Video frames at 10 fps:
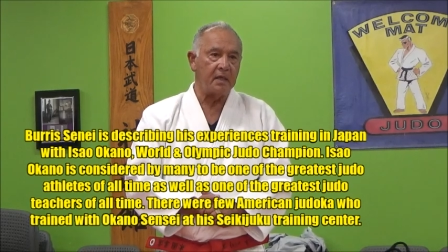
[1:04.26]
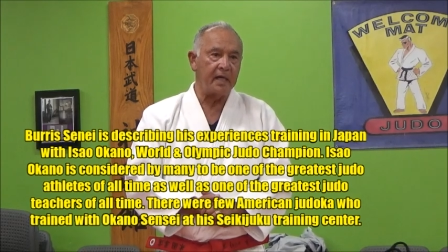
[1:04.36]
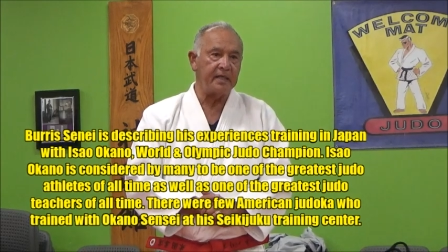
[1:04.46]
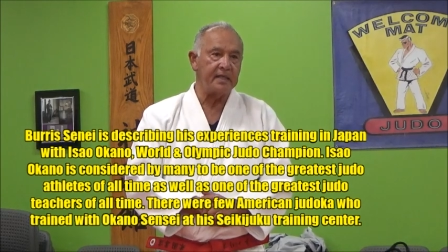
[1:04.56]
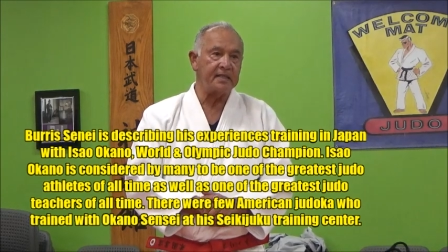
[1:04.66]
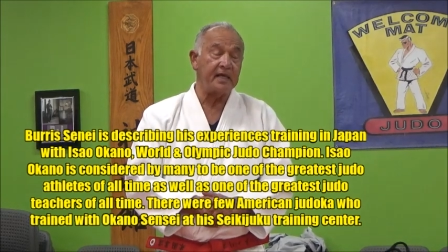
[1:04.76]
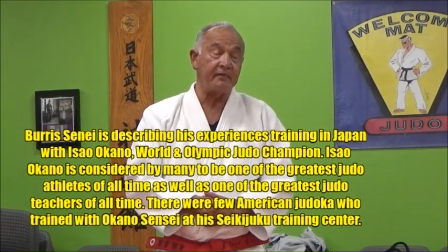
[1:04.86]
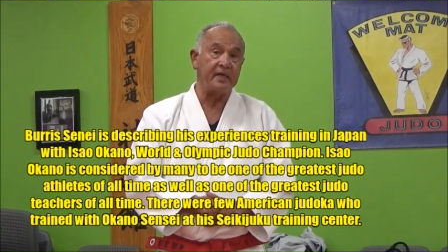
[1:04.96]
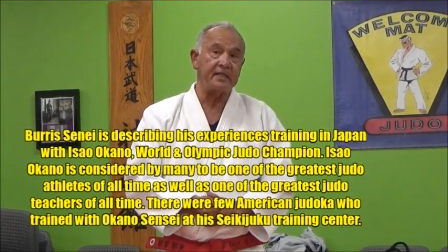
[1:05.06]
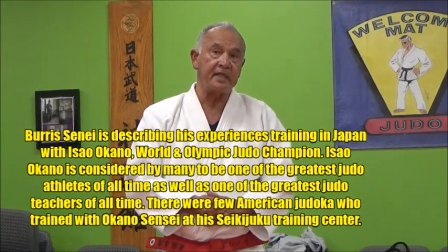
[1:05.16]

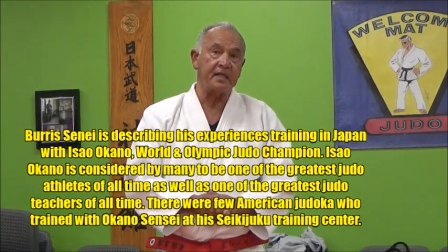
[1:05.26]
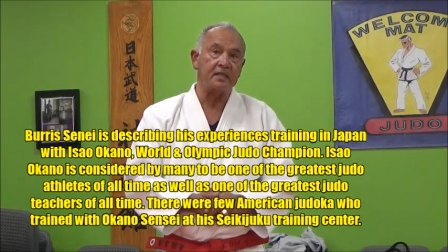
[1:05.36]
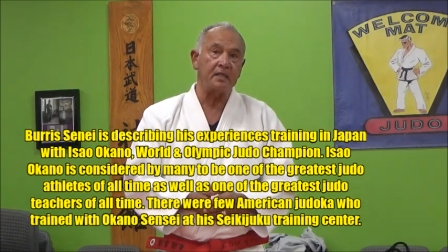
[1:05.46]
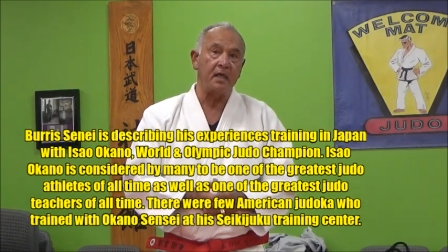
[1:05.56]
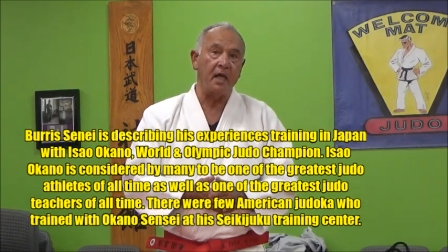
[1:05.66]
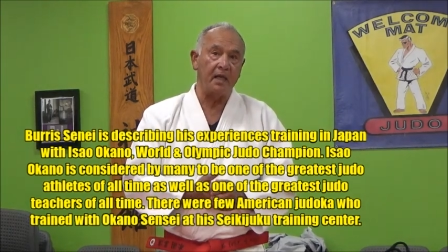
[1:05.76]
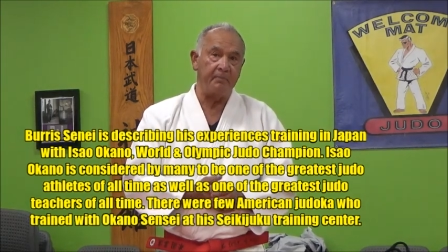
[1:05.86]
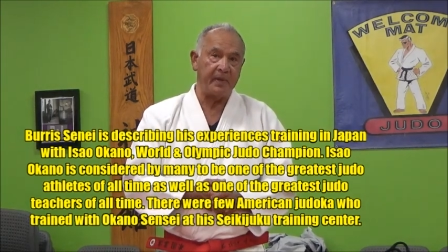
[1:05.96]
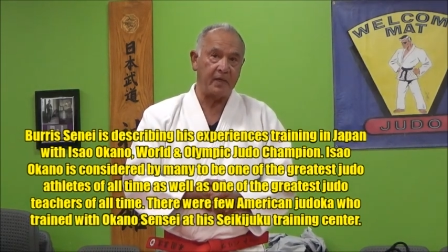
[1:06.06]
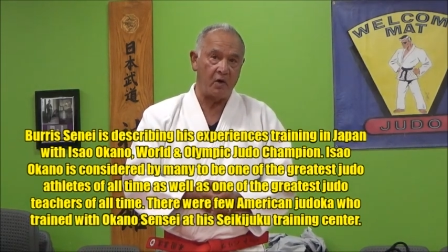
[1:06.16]
1976
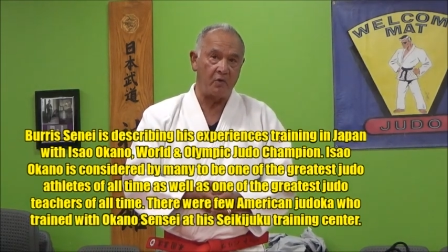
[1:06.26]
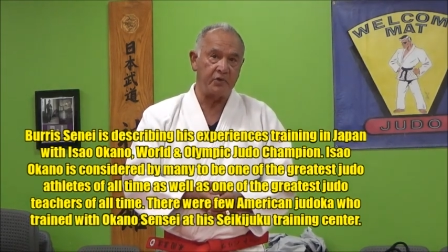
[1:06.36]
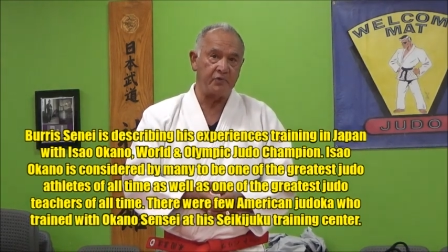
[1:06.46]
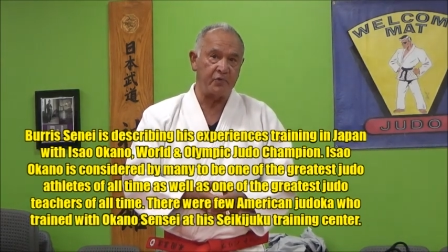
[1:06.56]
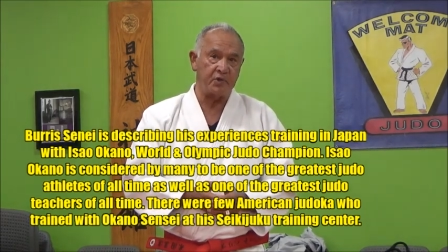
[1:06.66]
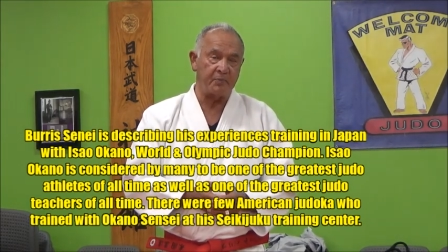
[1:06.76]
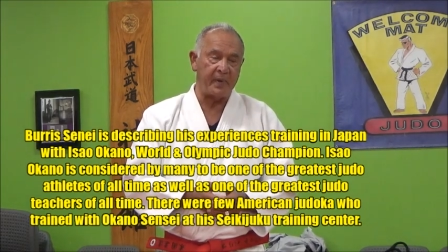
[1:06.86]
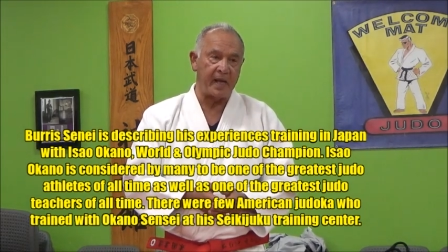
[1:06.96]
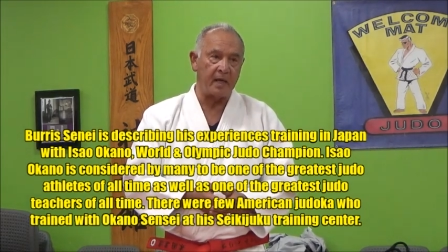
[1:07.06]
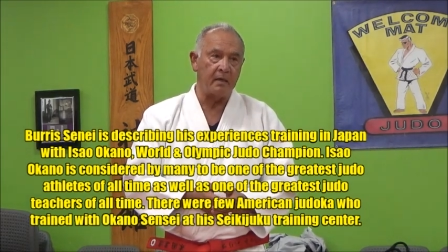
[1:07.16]
Olympic coach for
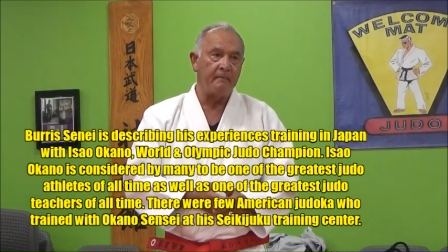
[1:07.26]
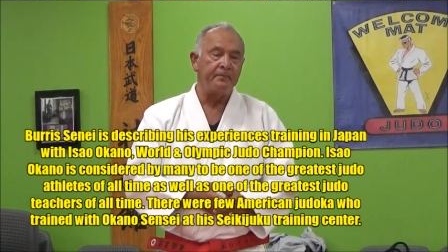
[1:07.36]
Japan,